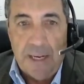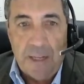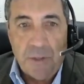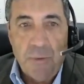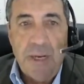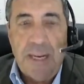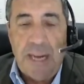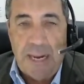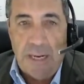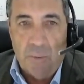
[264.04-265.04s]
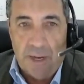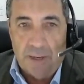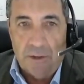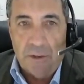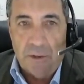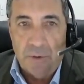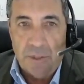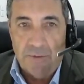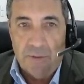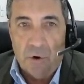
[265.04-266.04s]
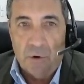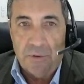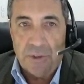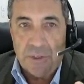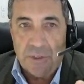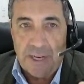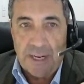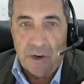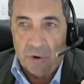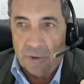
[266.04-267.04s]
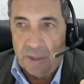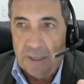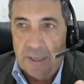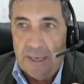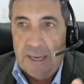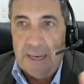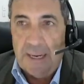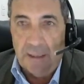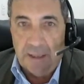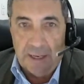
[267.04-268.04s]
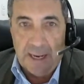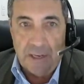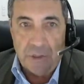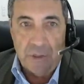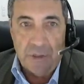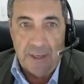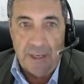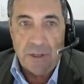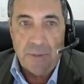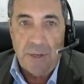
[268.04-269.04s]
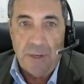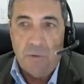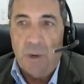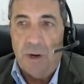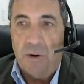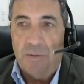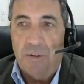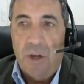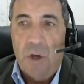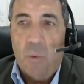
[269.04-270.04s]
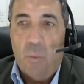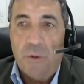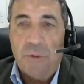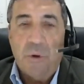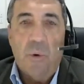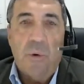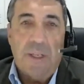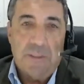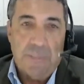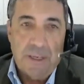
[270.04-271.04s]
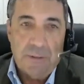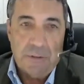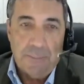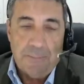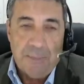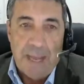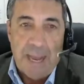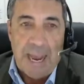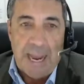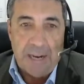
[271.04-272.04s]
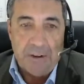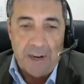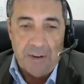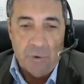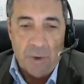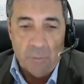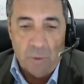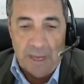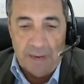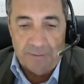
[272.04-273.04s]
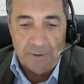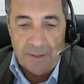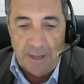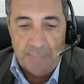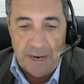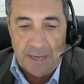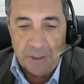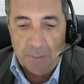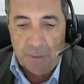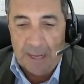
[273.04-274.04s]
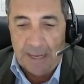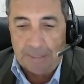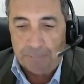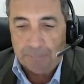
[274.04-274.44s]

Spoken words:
It's really anyone who is involved as a stakeholder in litigation that needs to be aware of what the court expects, and everyone will have their part to play.